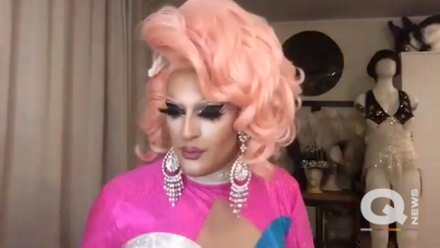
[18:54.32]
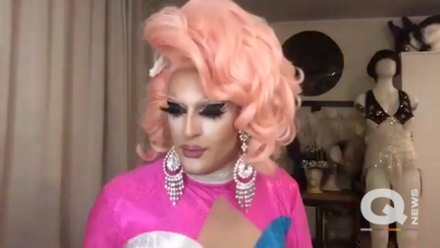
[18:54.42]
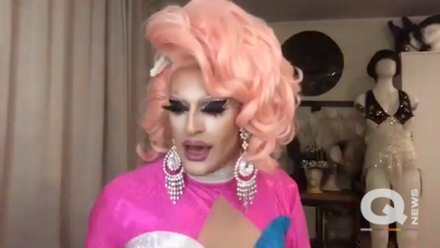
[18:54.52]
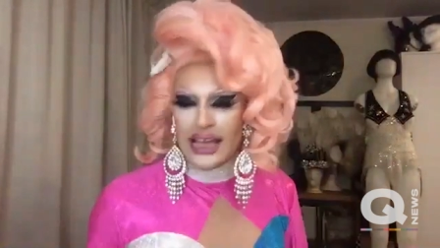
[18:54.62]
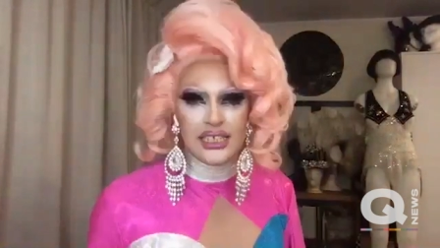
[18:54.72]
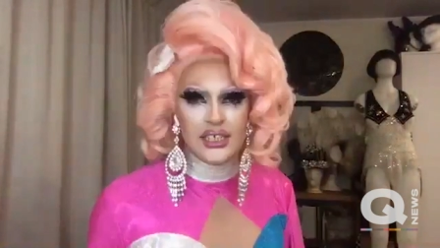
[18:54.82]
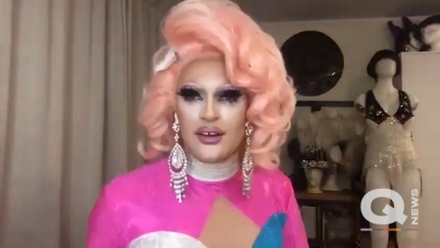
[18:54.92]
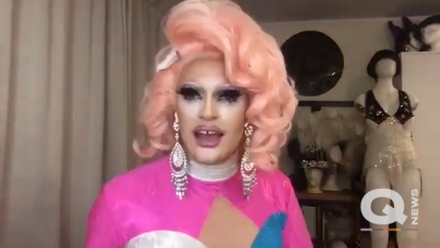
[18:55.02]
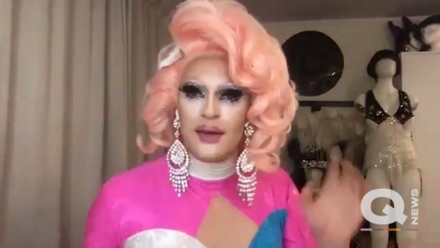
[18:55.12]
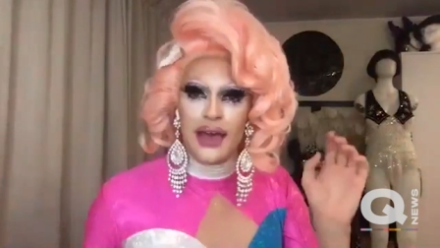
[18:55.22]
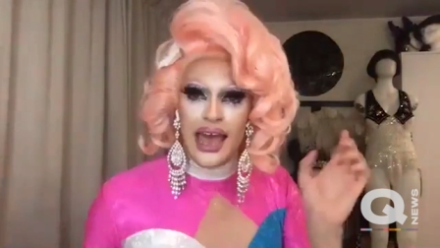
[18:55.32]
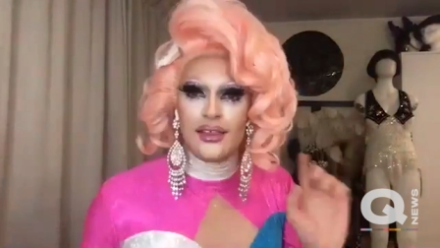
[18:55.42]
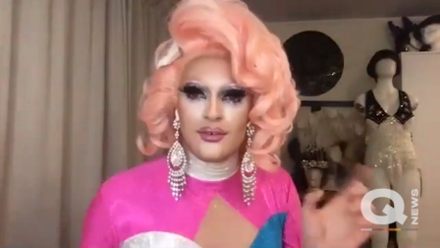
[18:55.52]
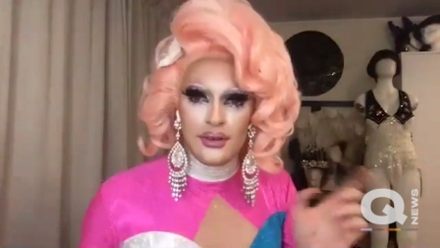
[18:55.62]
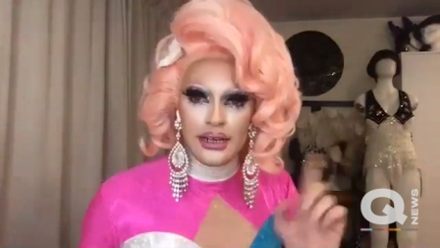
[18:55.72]
But Instagram,
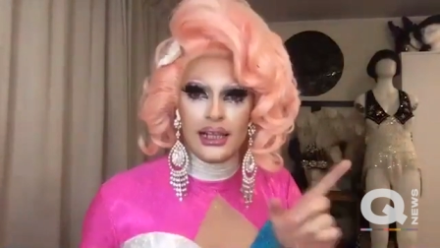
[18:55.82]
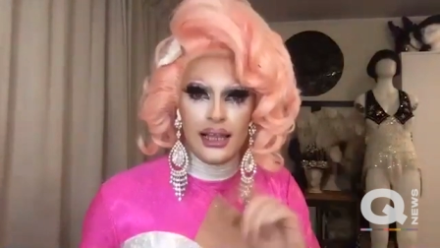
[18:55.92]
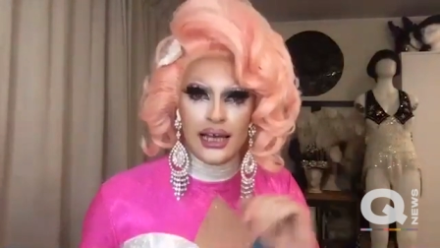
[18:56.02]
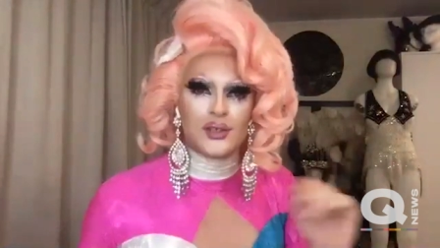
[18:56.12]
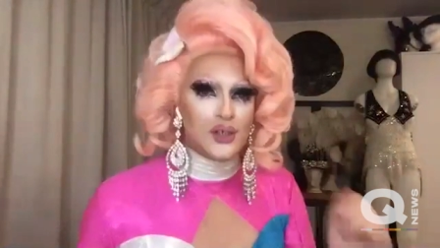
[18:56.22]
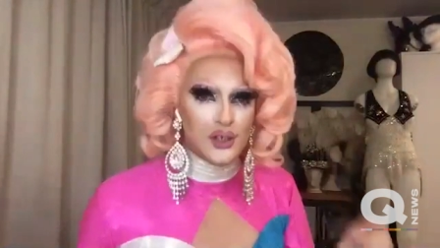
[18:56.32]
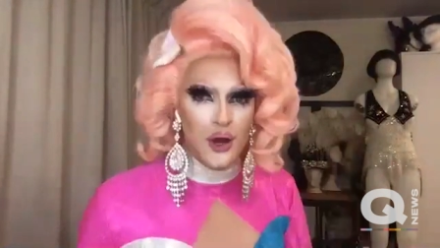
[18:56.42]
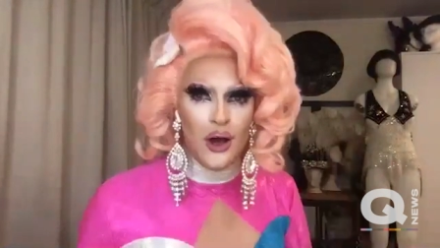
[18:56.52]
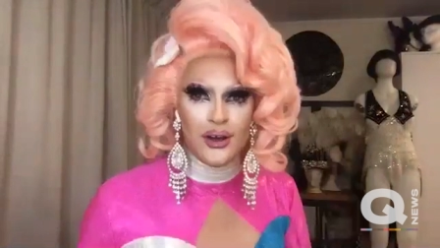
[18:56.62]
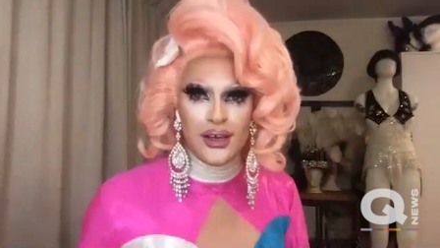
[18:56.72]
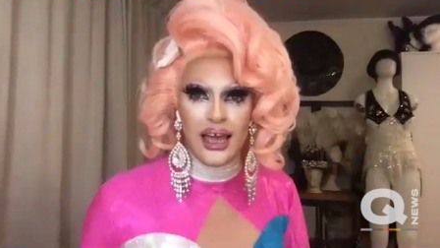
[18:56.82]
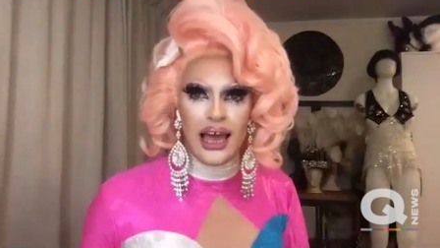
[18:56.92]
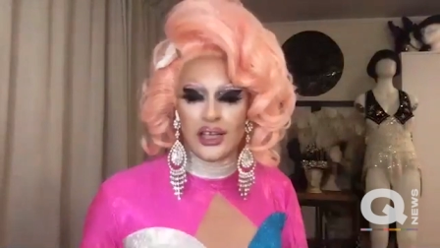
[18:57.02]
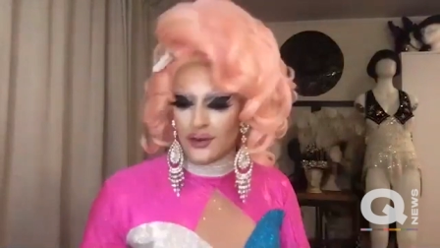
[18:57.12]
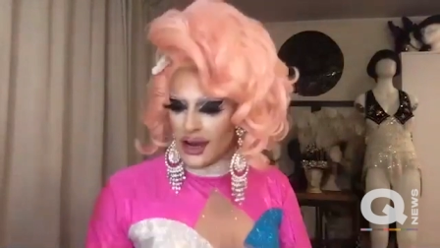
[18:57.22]
at the real Elektra Shock,
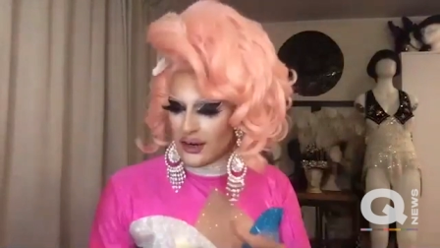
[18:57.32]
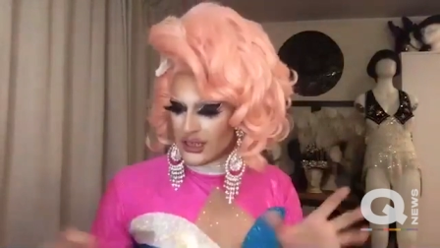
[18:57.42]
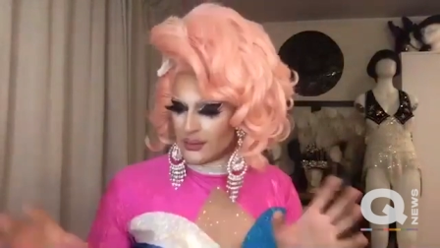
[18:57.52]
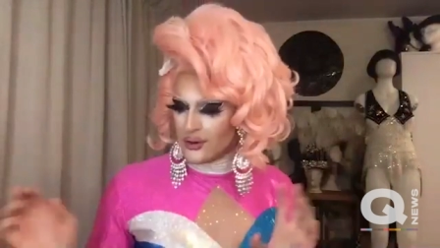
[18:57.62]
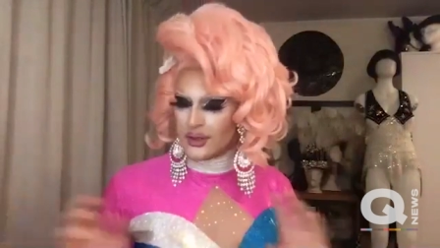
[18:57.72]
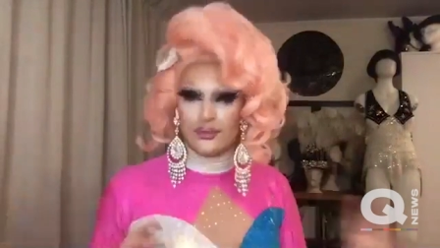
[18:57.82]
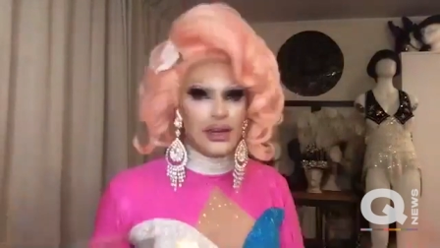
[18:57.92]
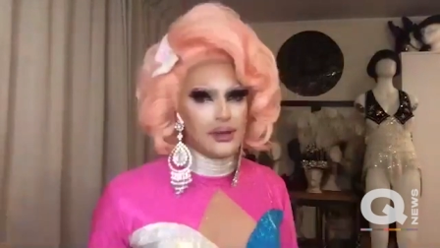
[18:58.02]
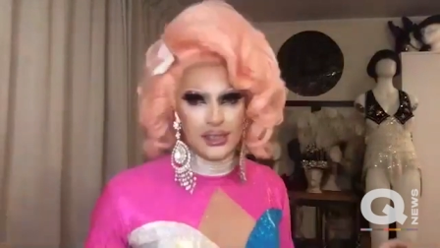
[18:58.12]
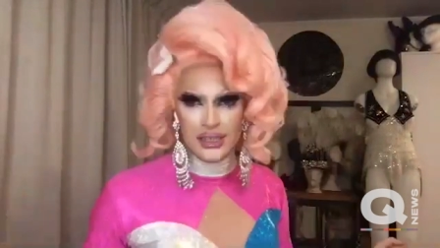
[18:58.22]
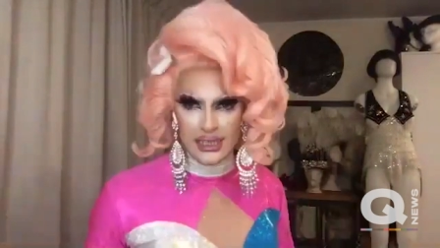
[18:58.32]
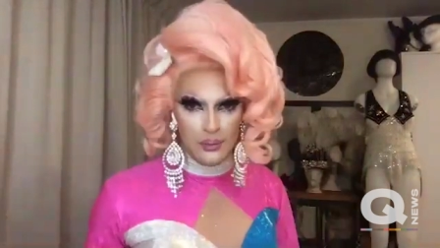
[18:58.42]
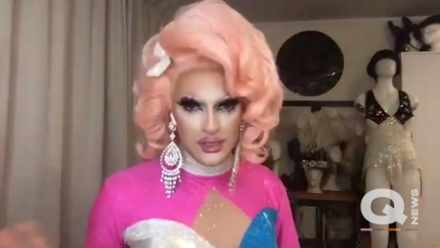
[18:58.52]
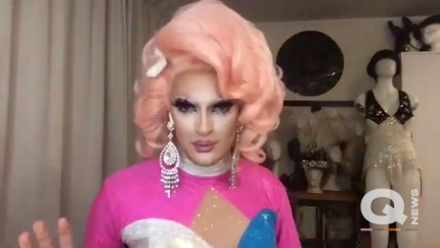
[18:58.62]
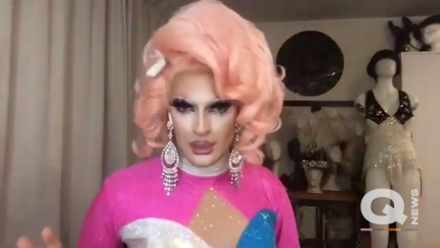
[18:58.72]
I try to respond to as many messages as I
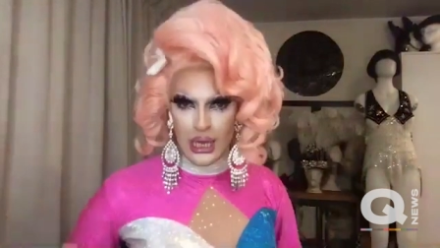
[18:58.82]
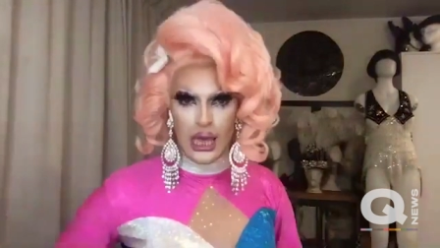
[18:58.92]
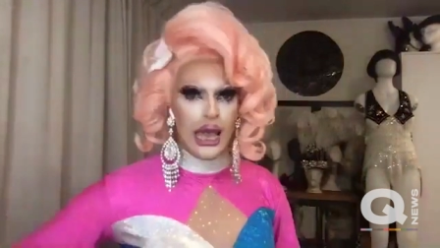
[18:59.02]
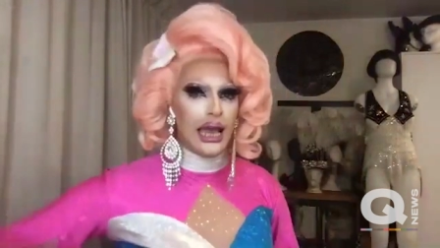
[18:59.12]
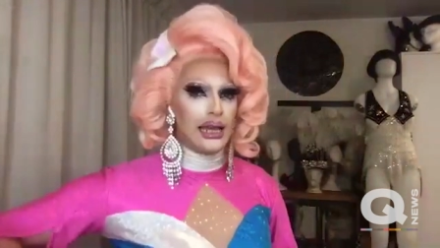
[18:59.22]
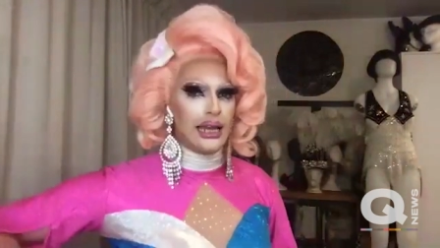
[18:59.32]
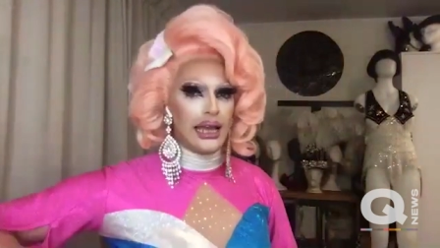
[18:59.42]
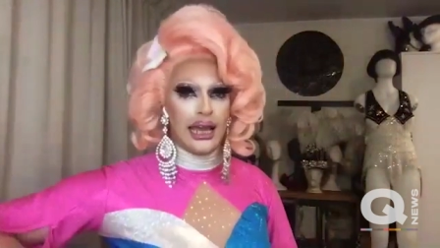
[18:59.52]
possibly can,